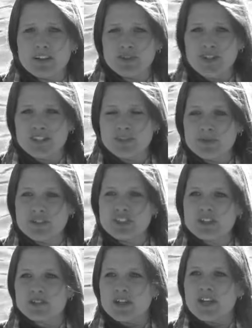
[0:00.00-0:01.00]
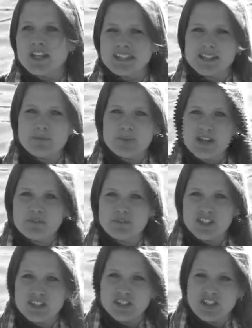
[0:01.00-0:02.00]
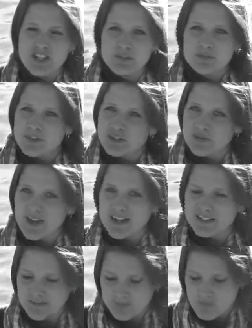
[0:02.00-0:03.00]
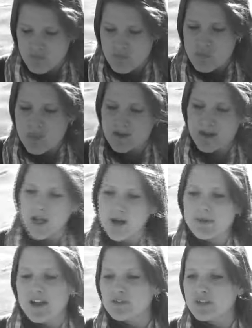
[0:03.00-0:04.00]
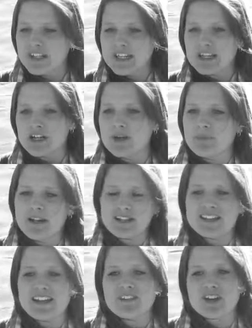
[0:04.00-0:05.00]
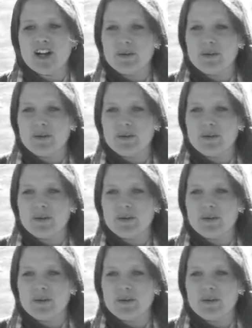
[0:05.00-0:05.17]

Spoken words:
restaurants, which is deep fried fish and french fries. Every year, apparently they have a